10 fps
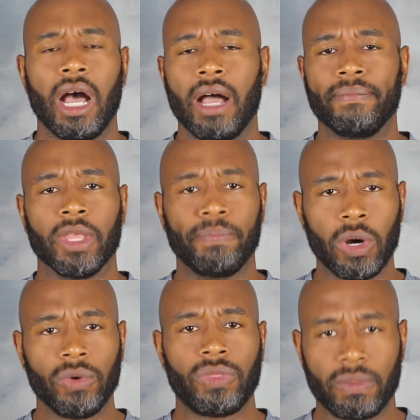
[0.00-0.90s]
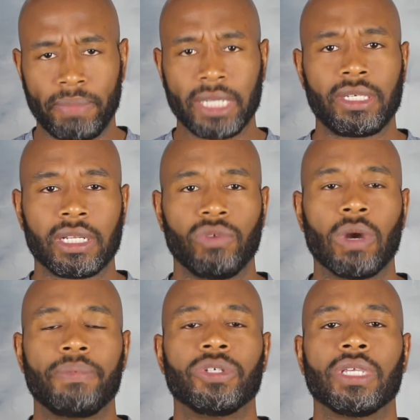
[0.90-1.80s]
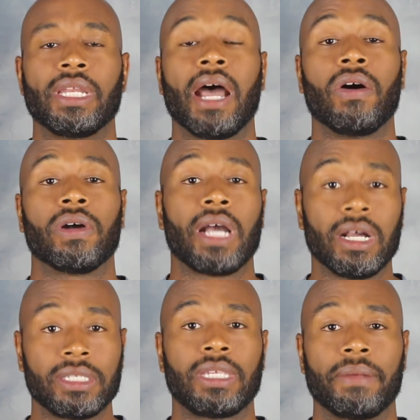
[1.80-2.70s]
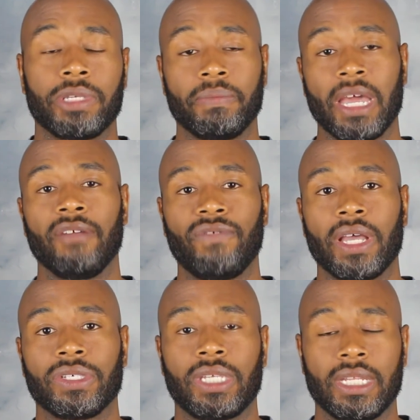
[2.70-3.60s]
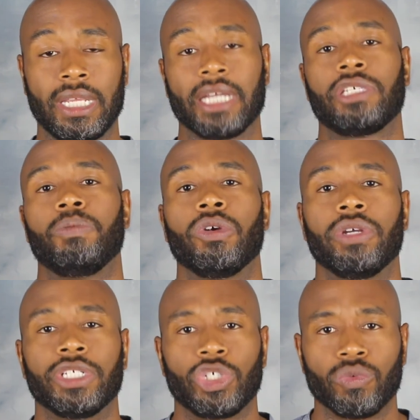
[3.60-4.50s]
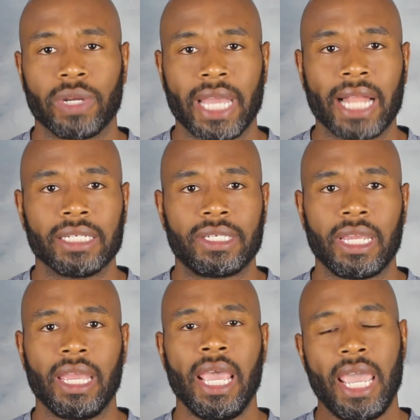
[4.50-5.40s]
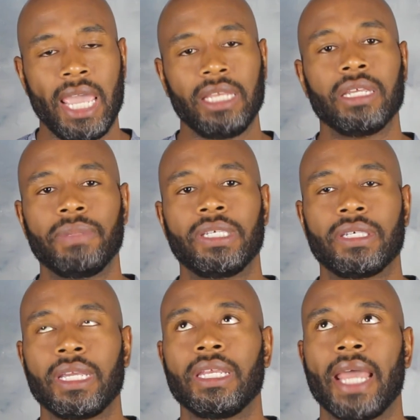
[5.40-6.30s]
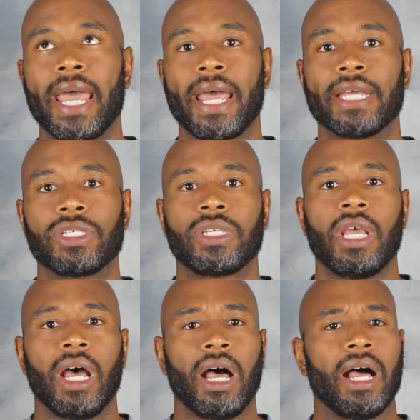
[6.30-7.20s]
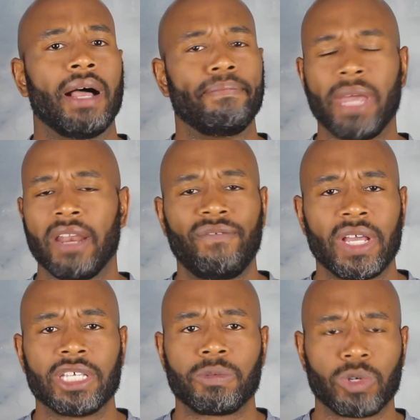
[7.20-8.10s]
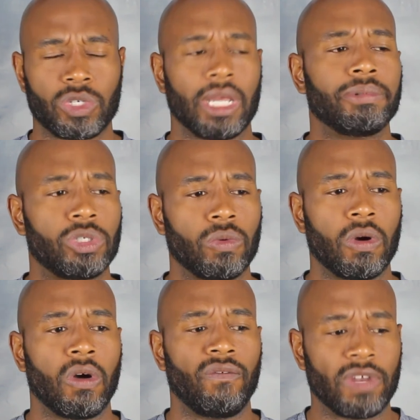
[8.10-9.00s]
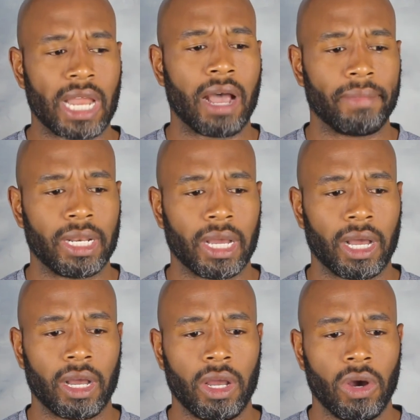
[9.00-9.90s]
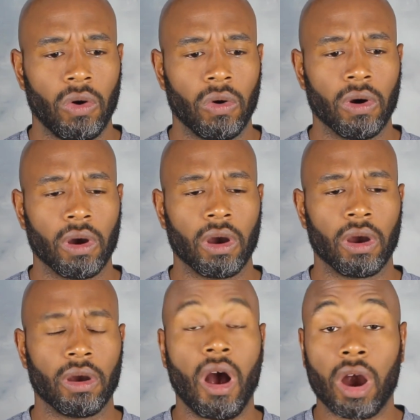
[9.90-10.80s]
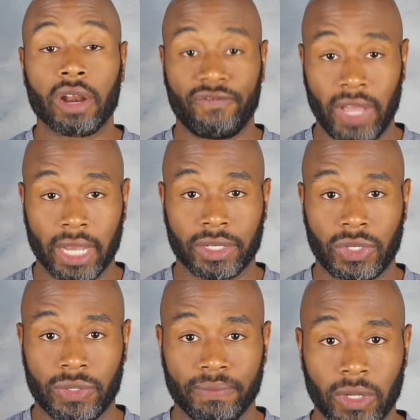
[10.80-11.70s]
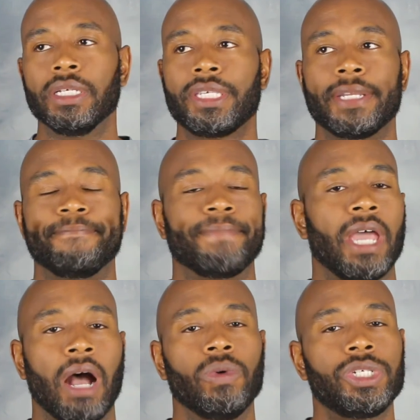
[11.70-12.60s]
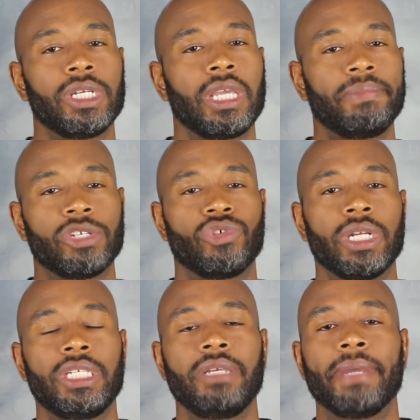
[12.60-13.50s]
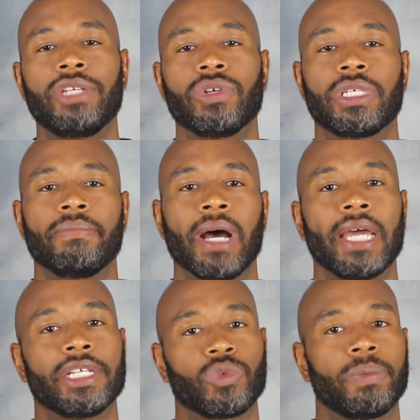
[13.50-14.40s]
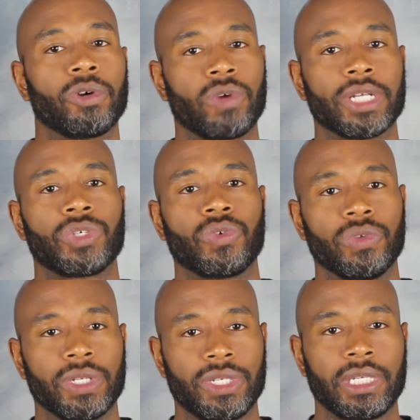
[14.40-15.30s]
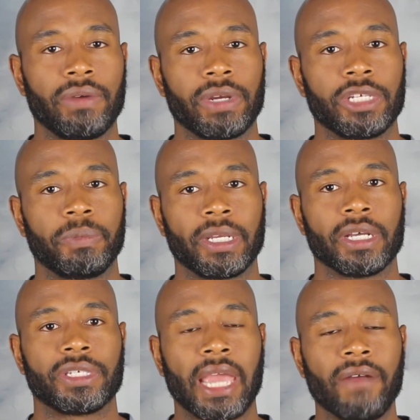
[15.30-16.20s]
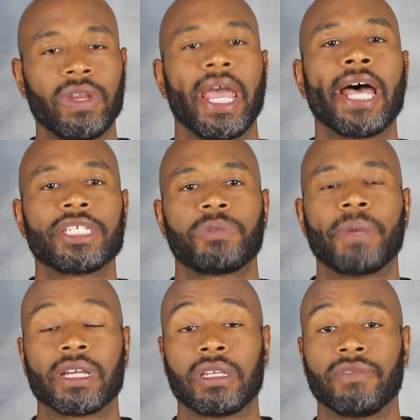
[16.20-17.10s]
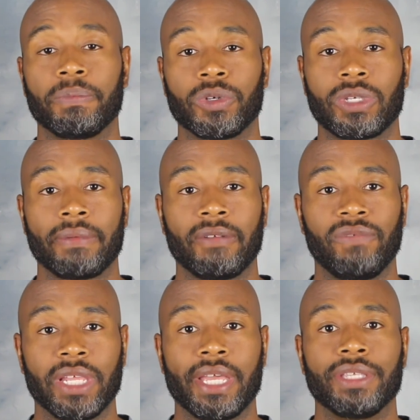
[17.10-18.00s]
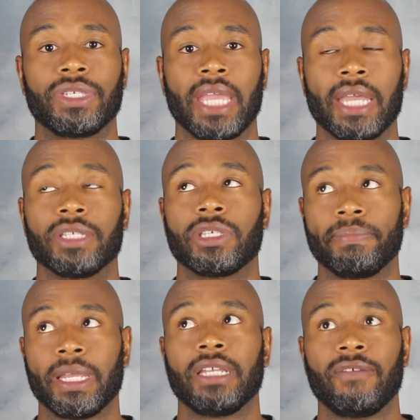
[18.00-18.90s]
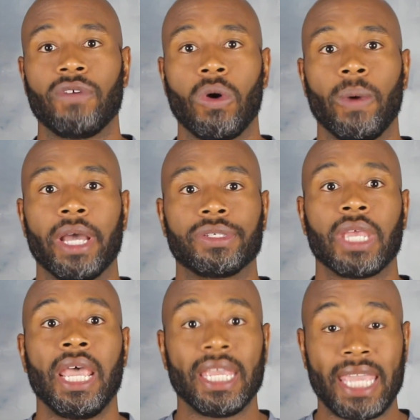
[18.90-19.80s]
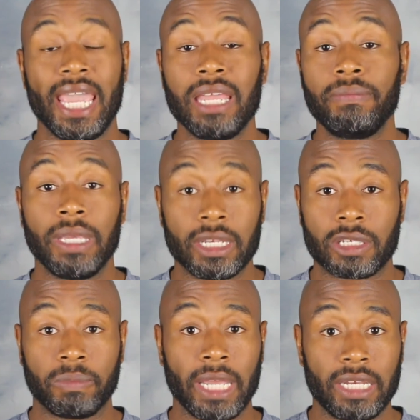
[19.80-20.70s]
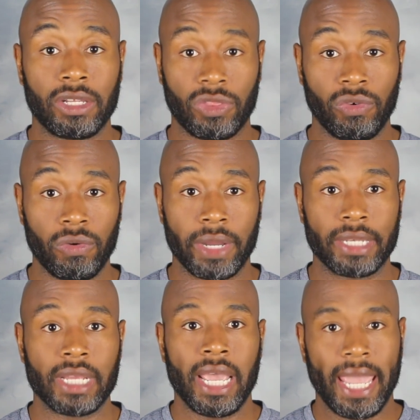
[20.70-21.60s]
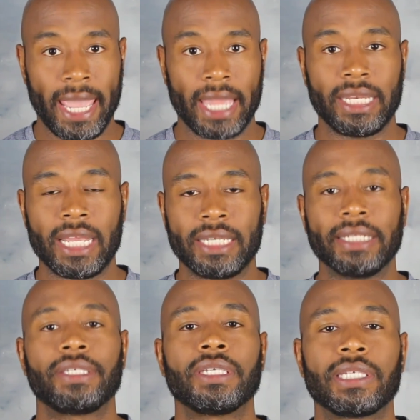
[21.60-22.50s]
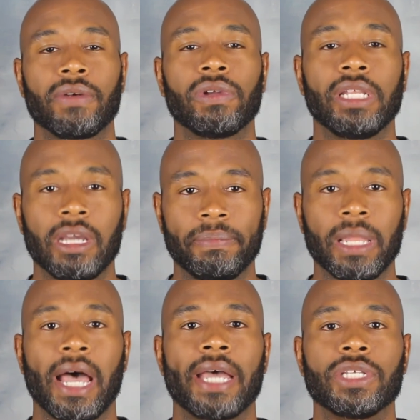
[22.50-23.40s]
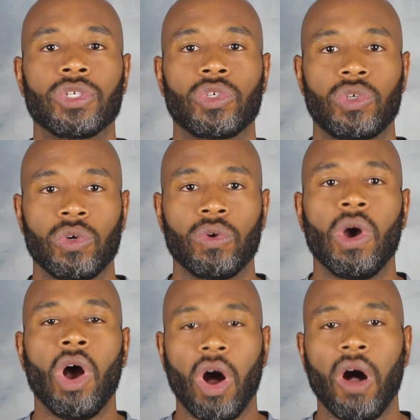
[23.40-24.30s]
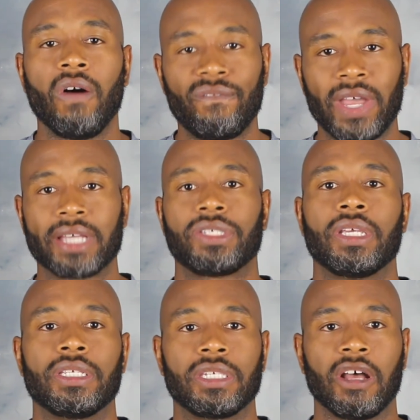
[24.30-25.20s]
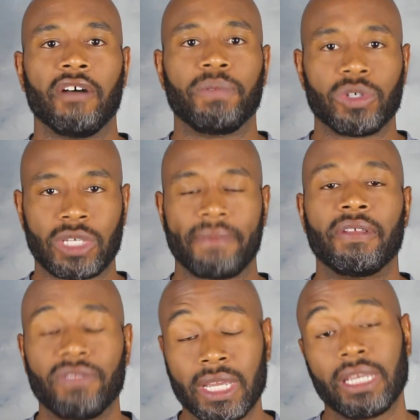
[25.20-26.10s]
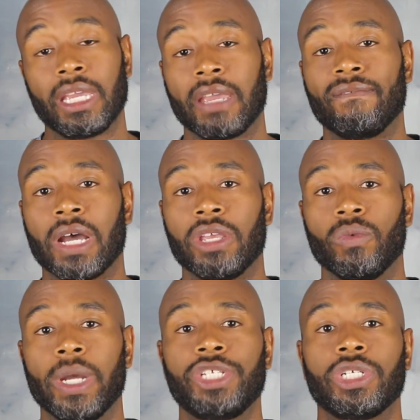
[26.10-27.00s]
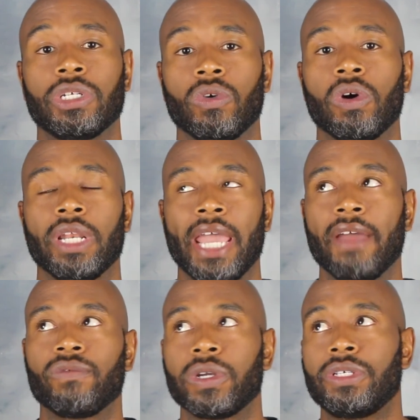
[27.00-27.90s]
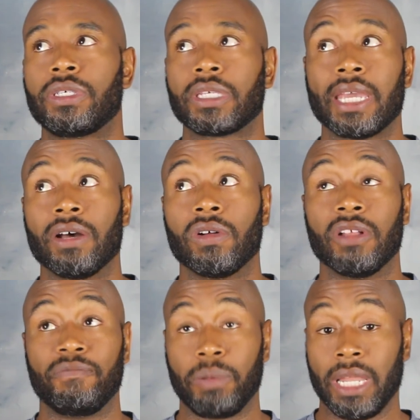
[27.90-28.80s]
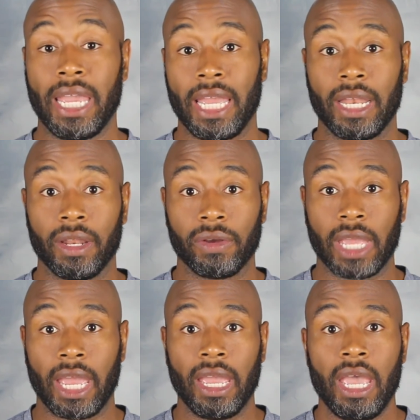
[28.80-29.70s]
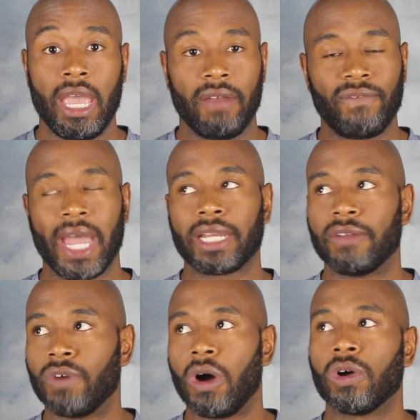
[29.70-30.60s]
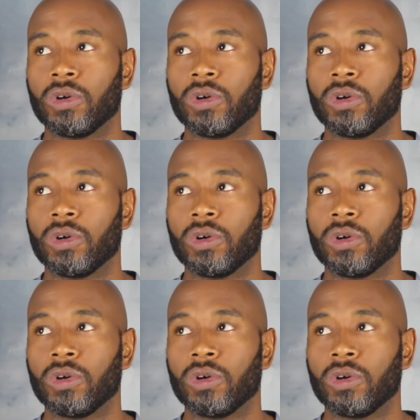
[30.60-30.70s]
Both basically represent how concepts manifest in the experiential reality and can be seen as manifest perceptual phenomena or artifacts. Listen, I want you to keep the Trinity Matrix in mind as we progress through this series, because every aspect of the perceptive lens and supplantive OS can be explained through it, and it necessarily applies to all facets of perceptive thinking and valuation on every scale of plane, okay? In fact, if all